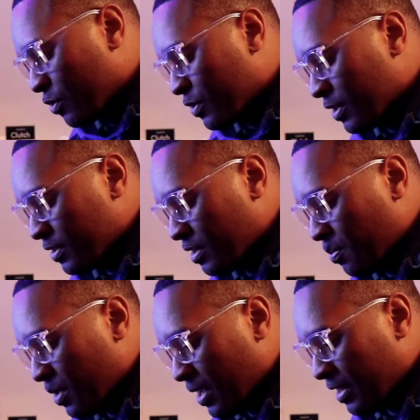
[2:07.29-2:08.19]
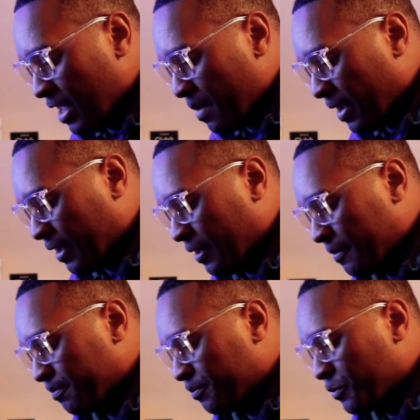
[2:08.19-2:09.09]
since the pandemic,
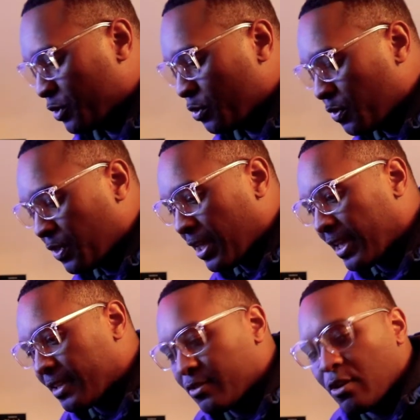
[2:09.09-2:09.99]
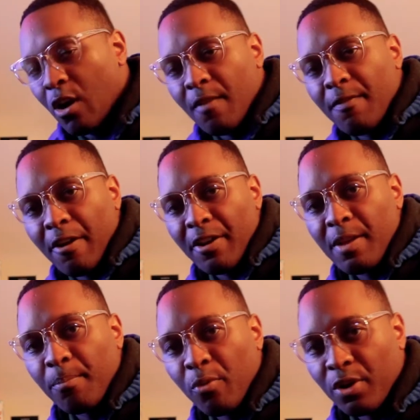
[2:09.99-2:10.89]
two things are very
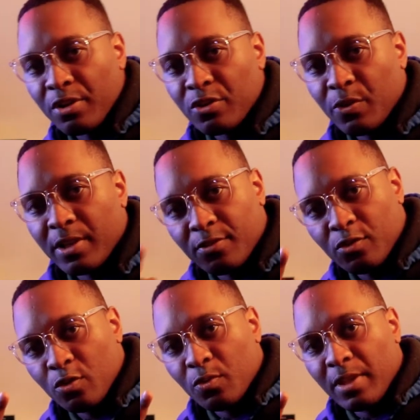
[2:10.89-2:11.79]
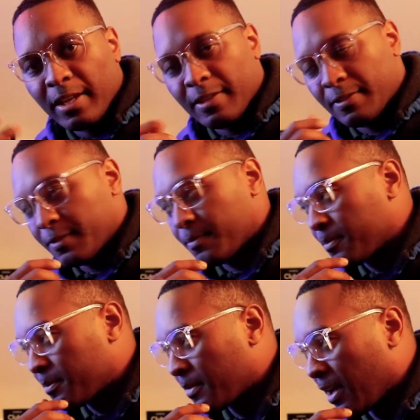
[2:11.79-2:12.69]
important to us. Two things
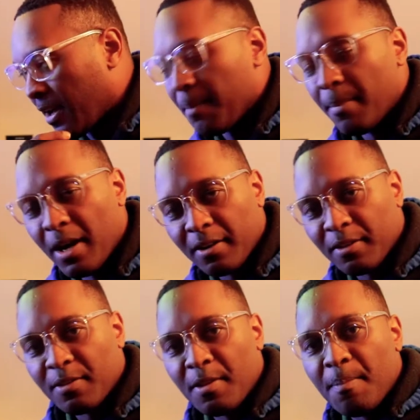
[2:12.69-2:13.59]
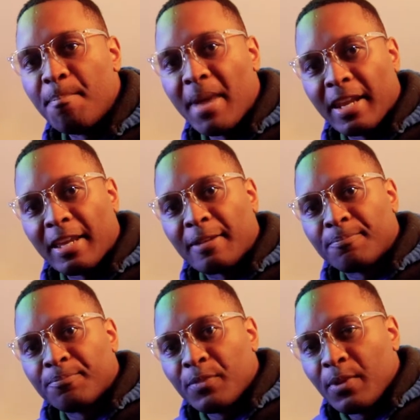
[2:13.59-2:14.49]
among many.
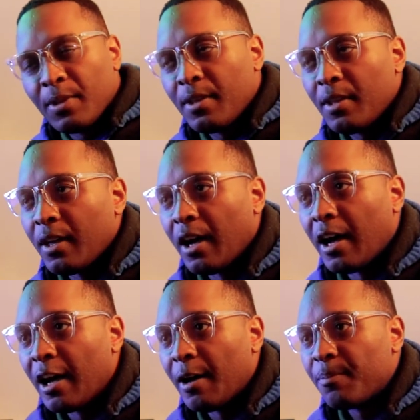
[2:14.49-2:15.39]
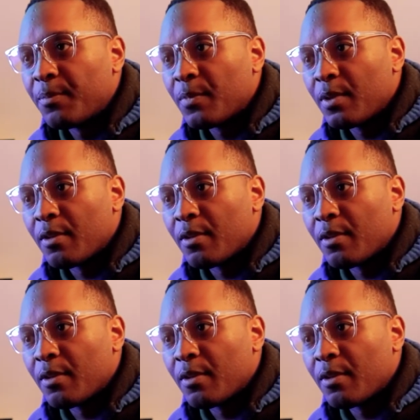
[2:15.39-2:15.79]
Audio